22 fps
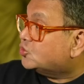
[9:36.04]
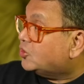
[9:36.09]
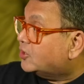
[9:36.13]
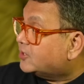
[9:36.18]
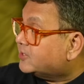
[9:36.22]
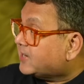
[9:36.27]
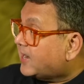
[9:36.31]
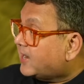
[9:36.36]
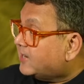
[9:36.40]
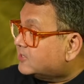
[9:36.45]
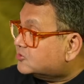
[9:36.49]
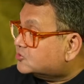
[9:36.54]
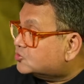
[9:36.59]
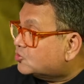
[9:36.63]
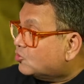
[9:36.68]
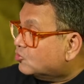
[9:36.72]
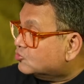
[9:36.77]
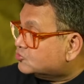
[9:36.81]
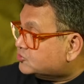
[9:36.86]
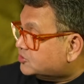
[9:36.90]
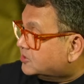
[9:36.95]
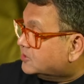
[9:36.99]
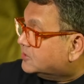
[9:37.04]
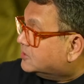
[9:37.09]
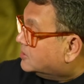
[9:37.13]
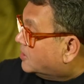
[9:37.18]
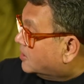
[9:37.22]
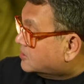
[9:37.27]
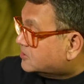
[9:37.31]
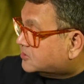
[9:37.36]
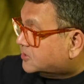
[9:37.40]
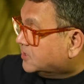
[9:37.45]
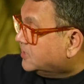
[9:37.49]
So your dad's coaching
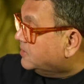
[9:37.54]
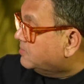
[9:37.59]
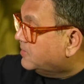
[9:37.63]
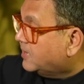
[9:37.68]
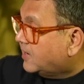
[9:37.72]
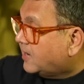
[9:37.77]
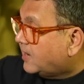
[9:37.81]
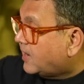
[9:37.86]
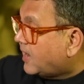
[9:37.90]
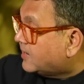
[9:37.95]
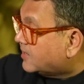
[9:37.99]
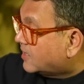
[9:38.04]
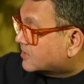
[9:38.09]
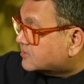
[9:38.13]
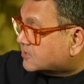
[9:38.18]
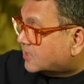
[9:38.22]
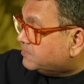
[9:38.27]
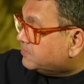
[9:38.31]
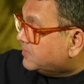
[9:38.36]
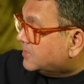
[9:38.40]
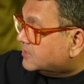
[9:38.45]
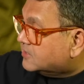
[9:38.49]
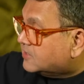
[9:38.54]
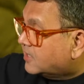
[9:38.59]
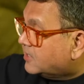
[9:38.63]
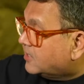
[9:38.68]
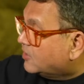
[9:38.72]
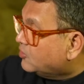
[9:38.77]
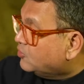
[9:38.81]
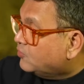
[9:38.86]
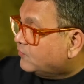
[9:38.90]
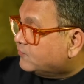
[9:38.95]
a team at Azad Maidan and